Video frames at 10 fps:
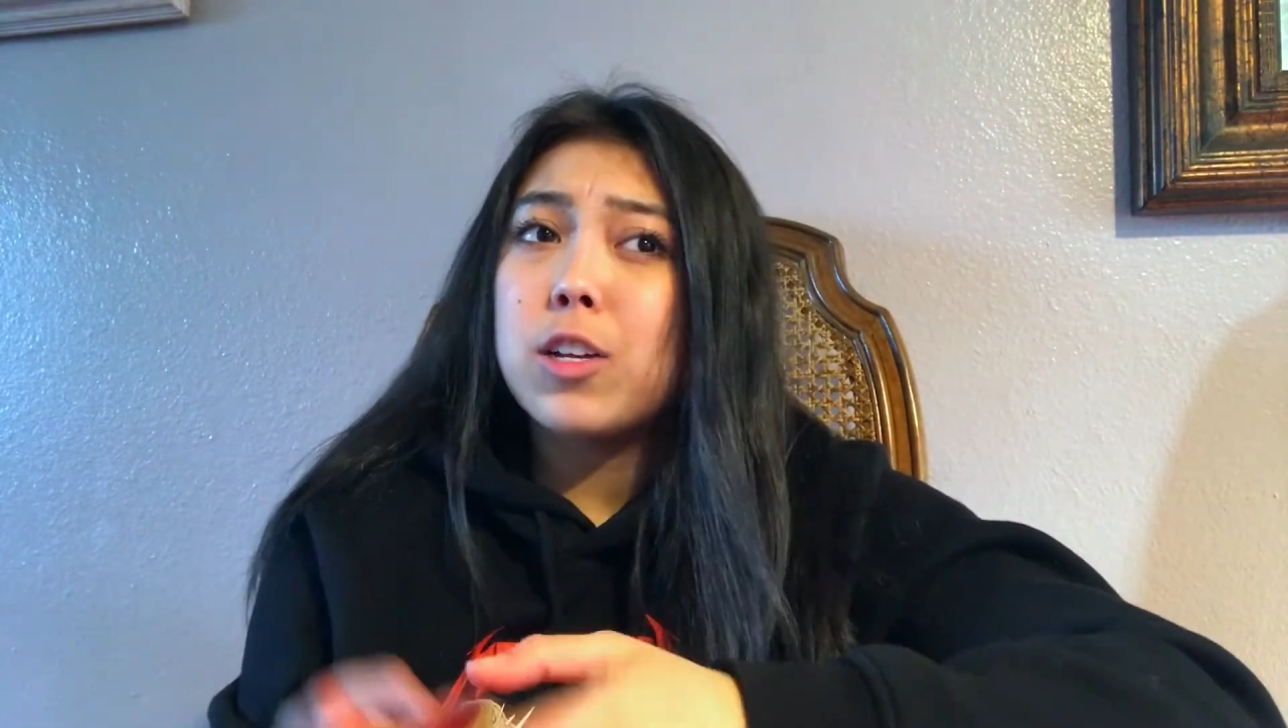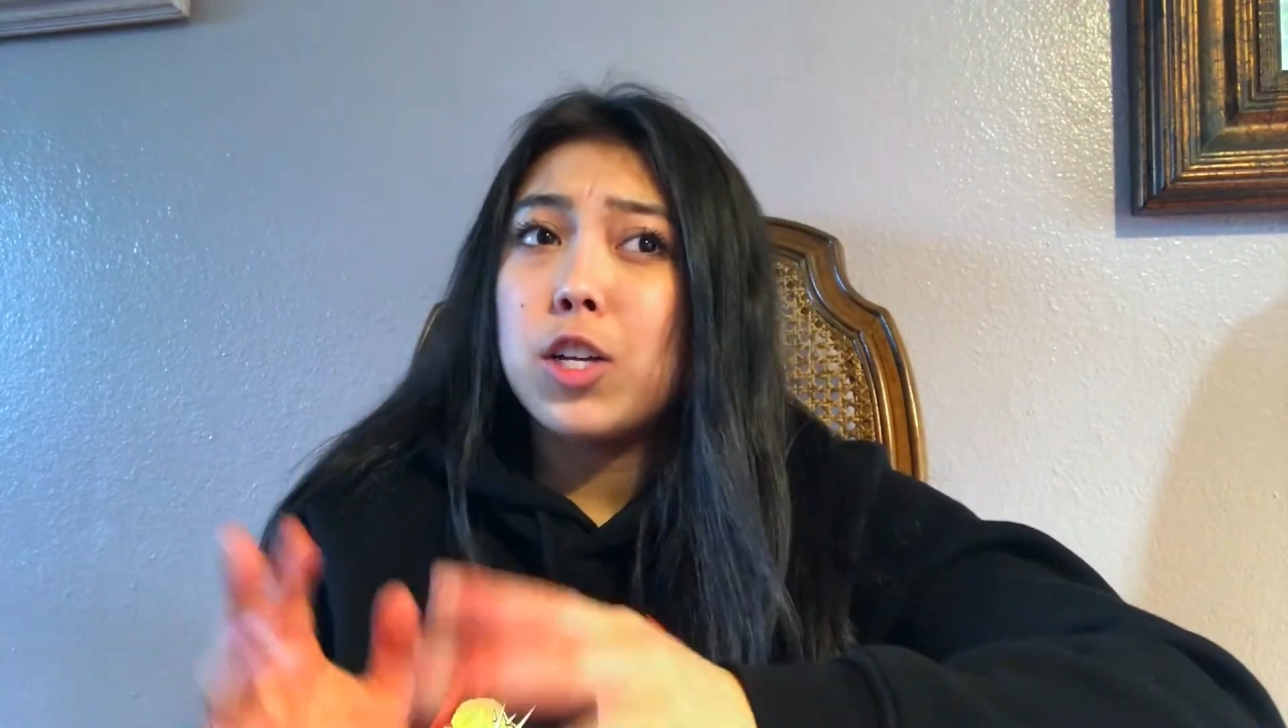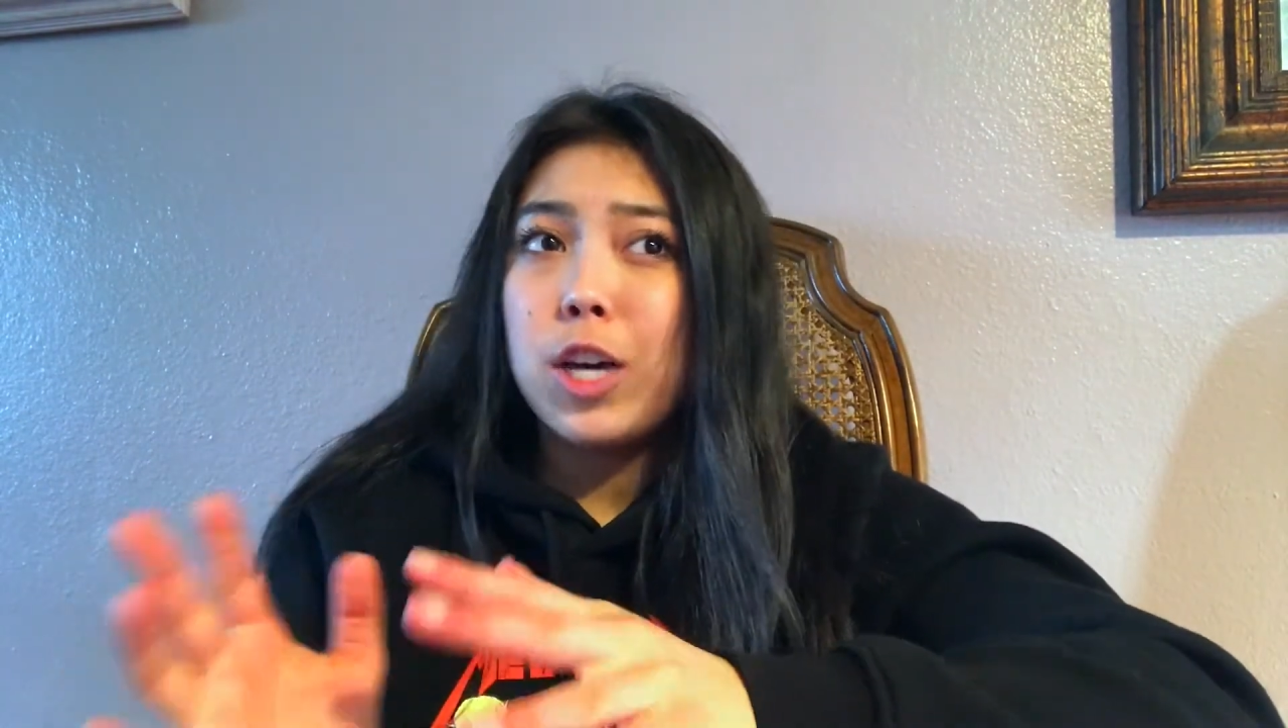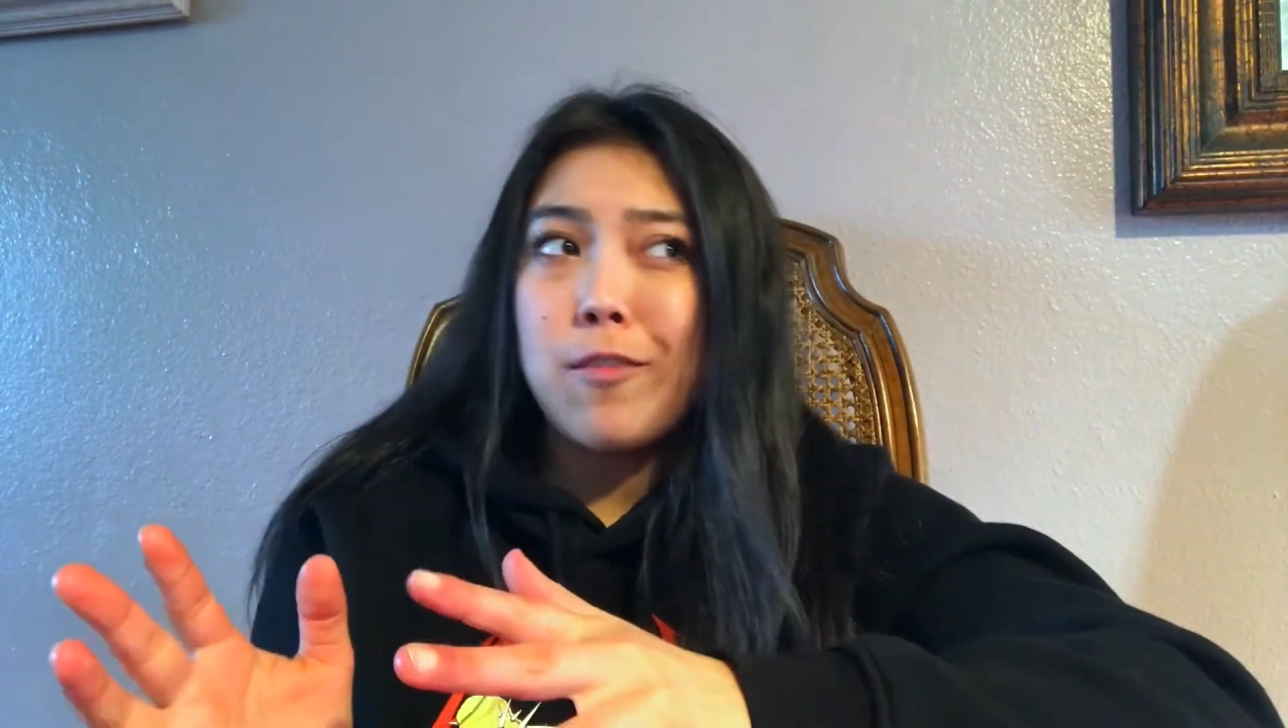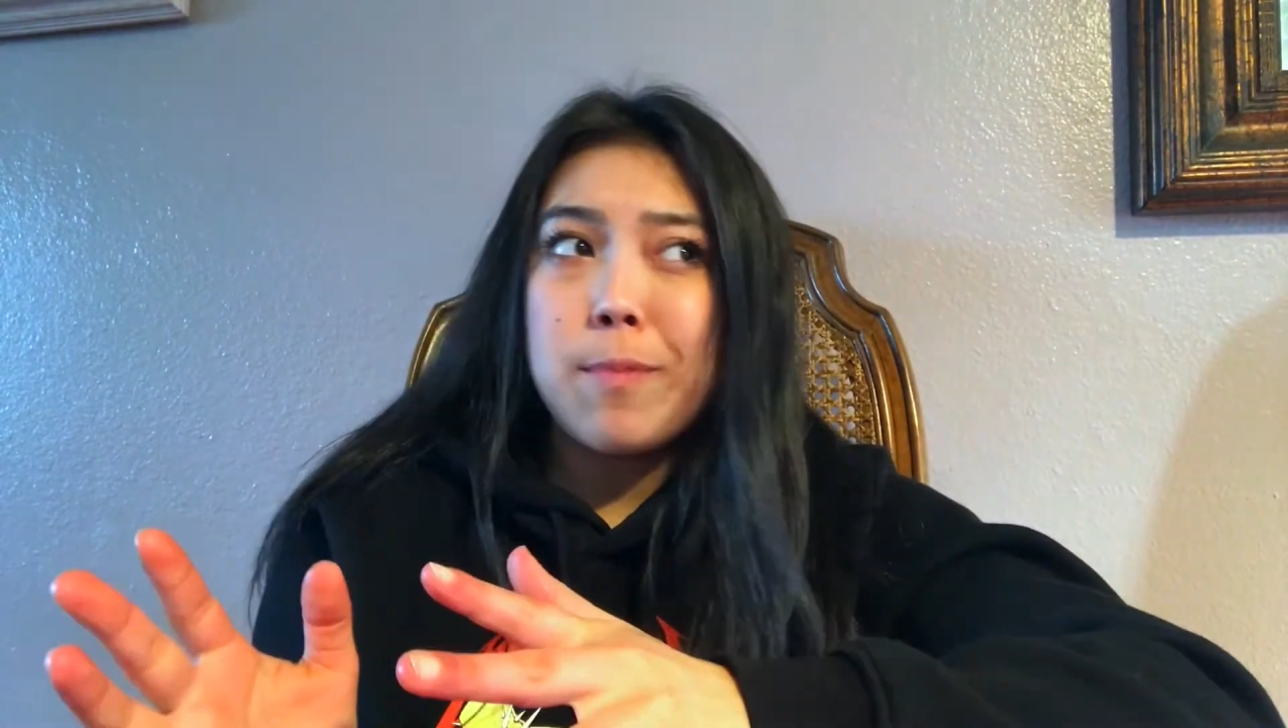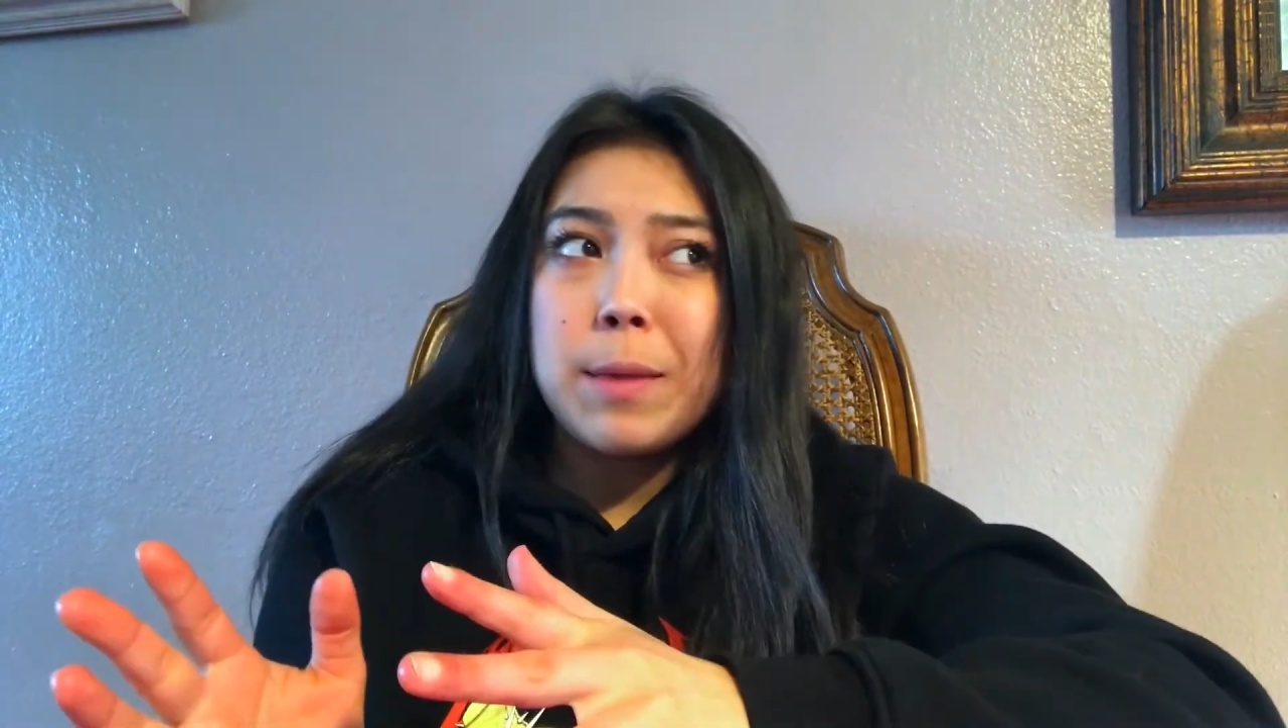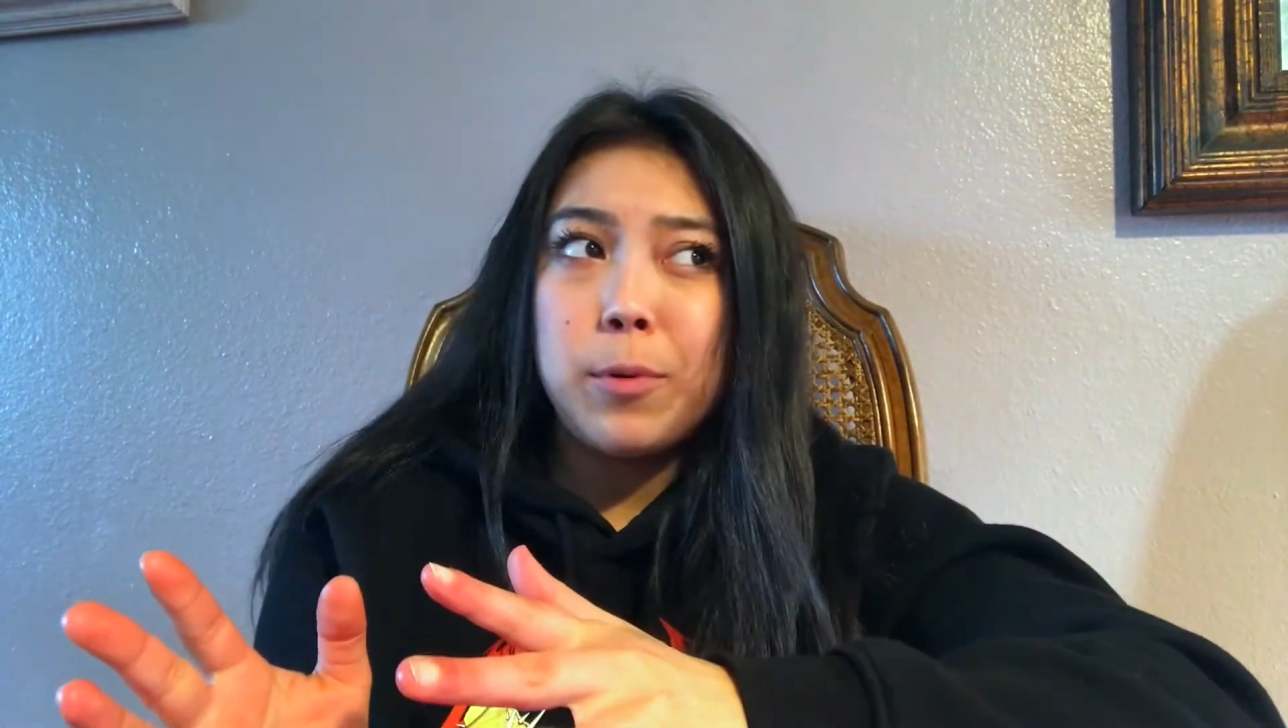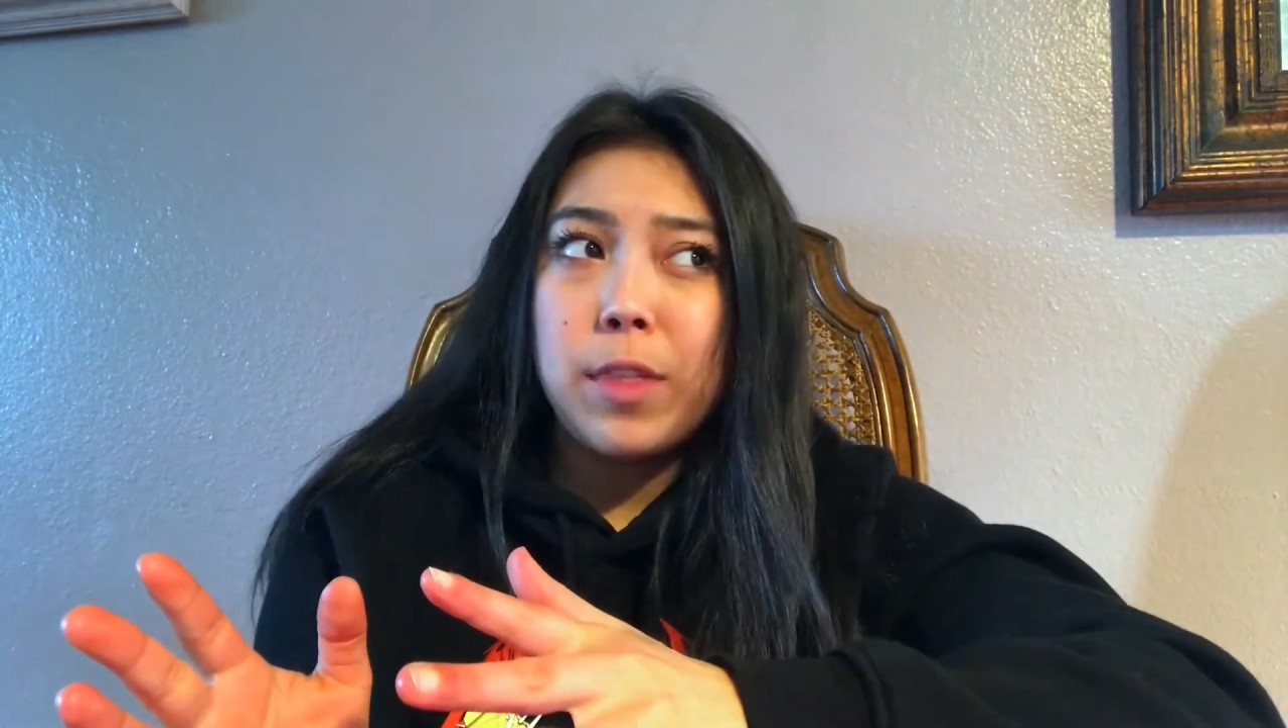good for people